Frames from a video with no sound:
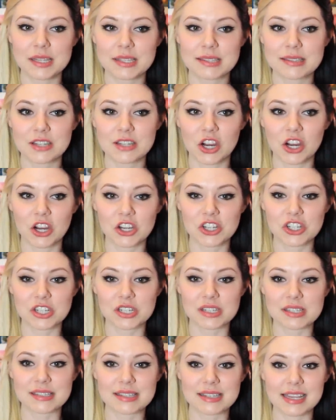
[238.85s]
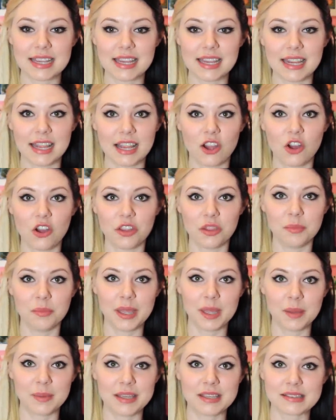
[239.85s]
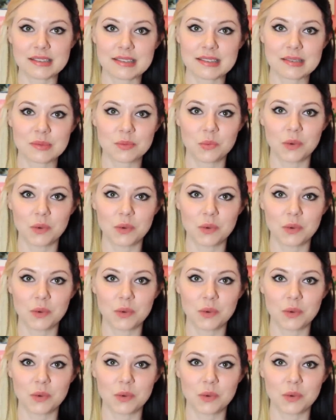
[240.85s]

start just eating all the babies